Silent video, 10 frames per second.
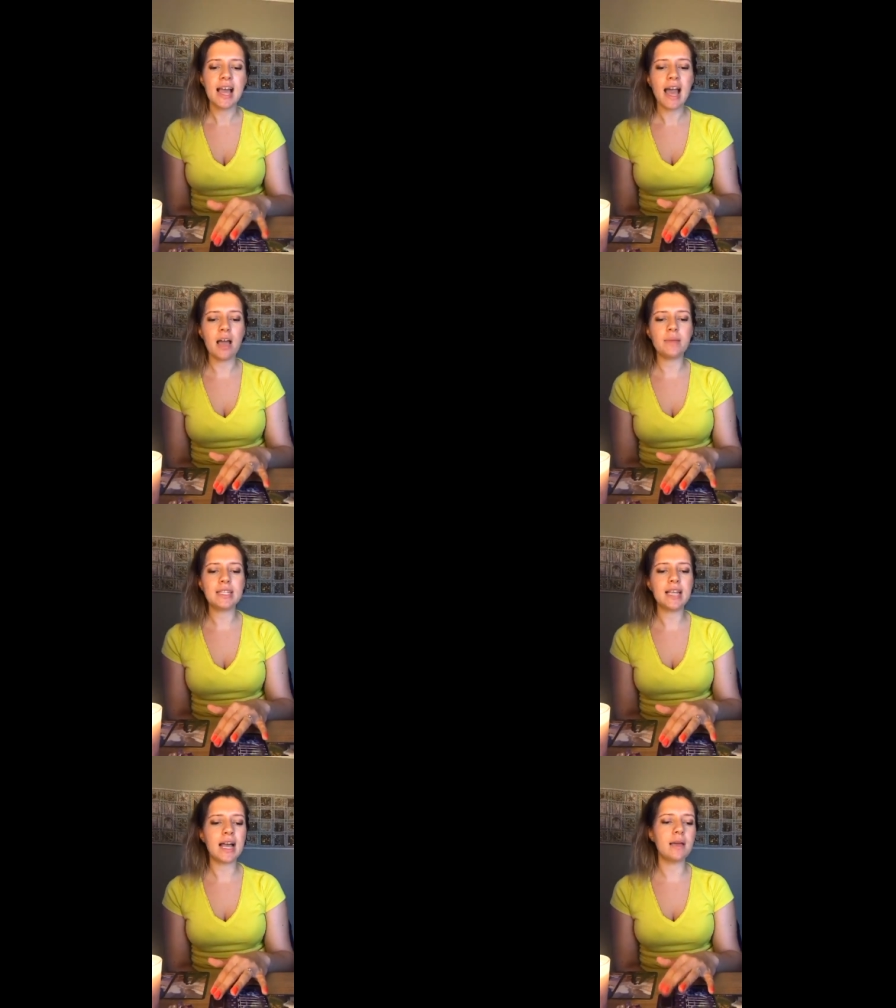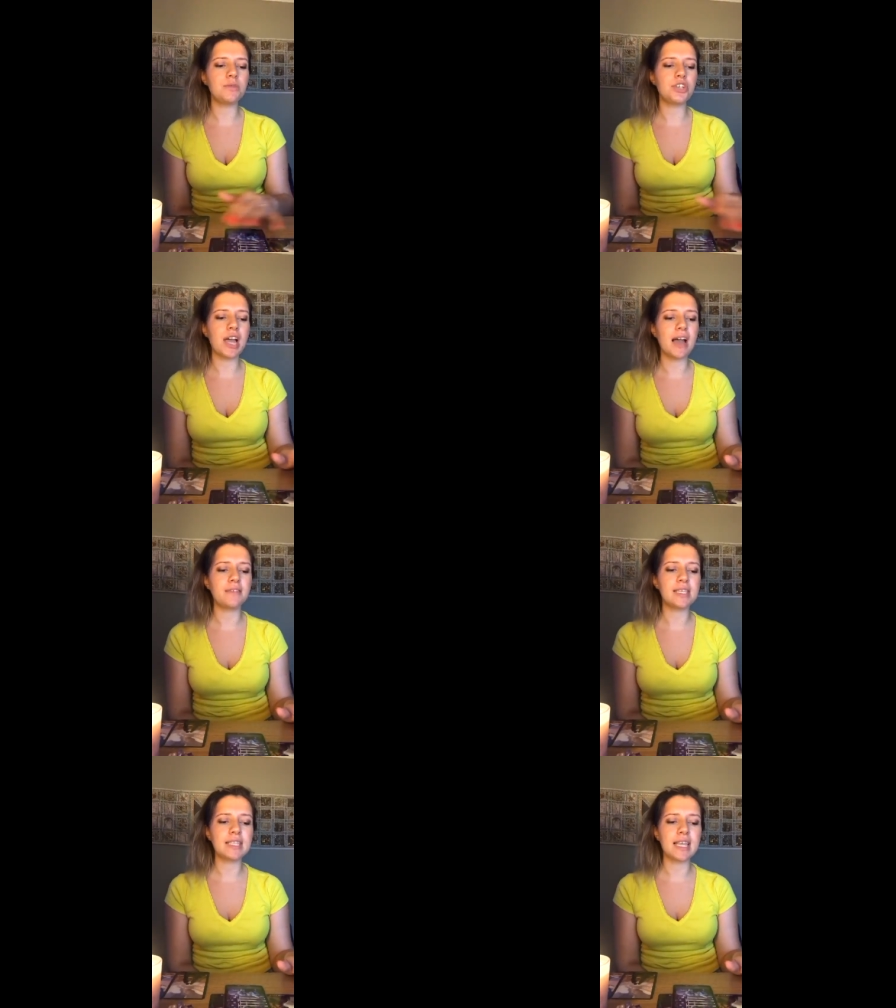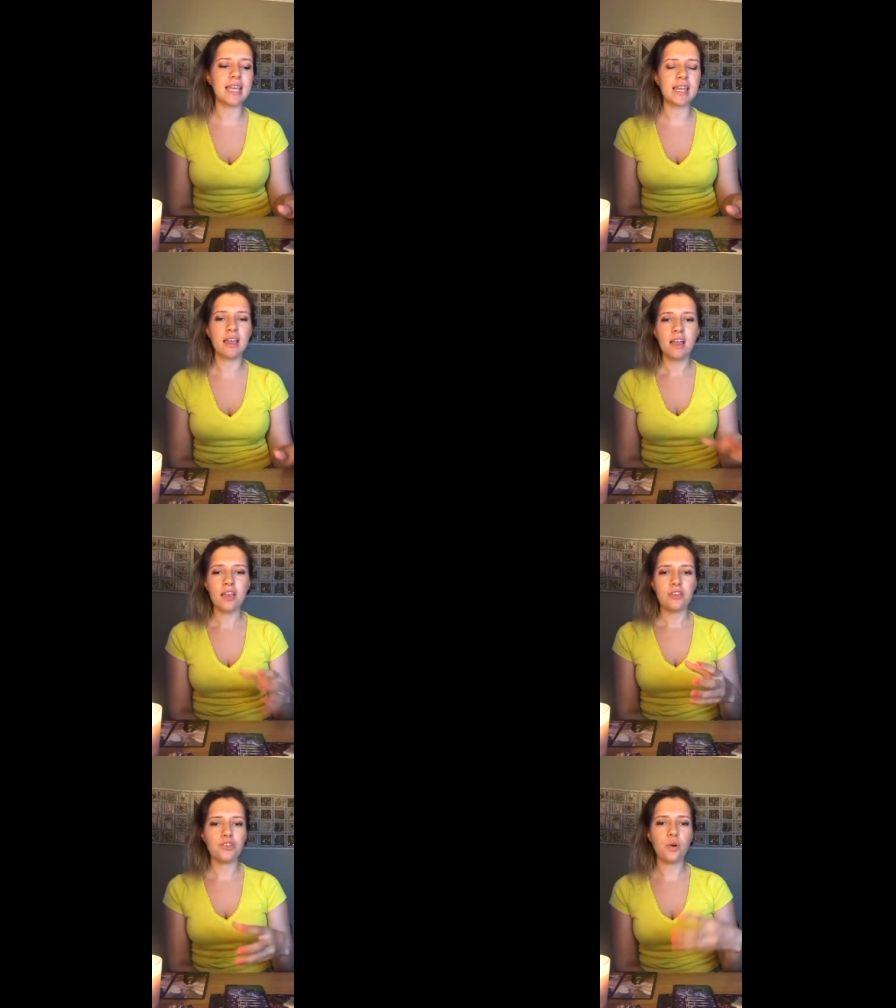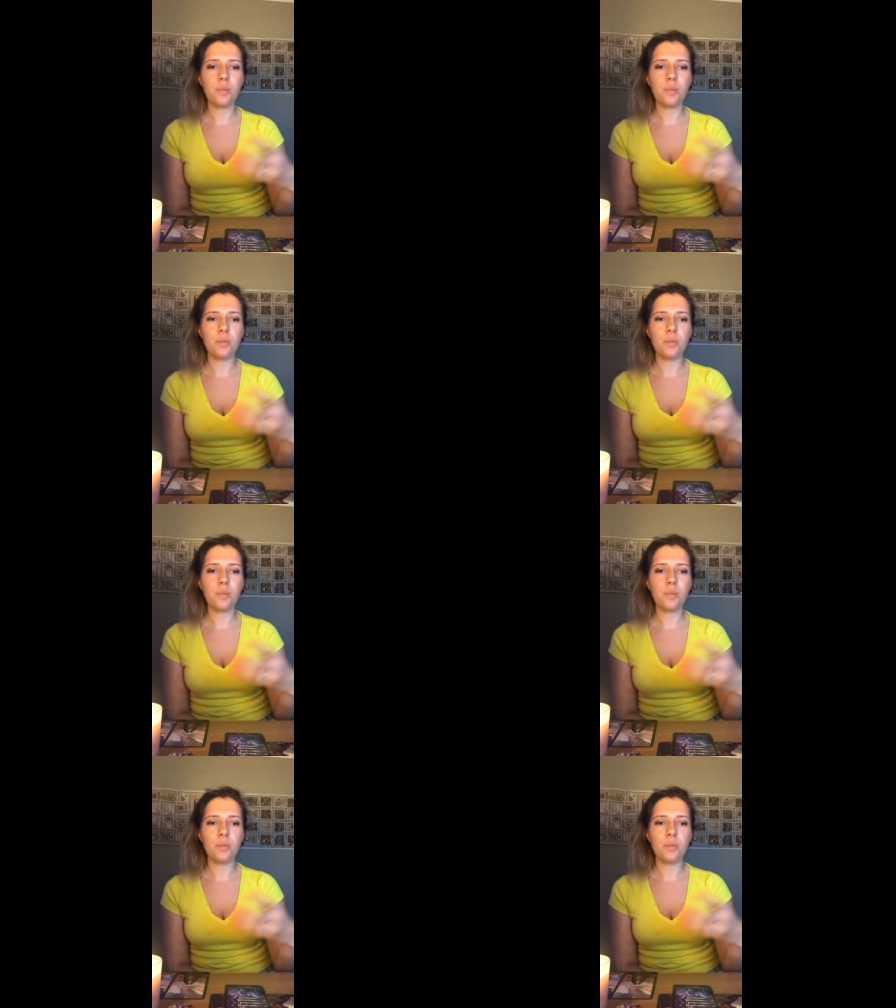How many times do you have to see your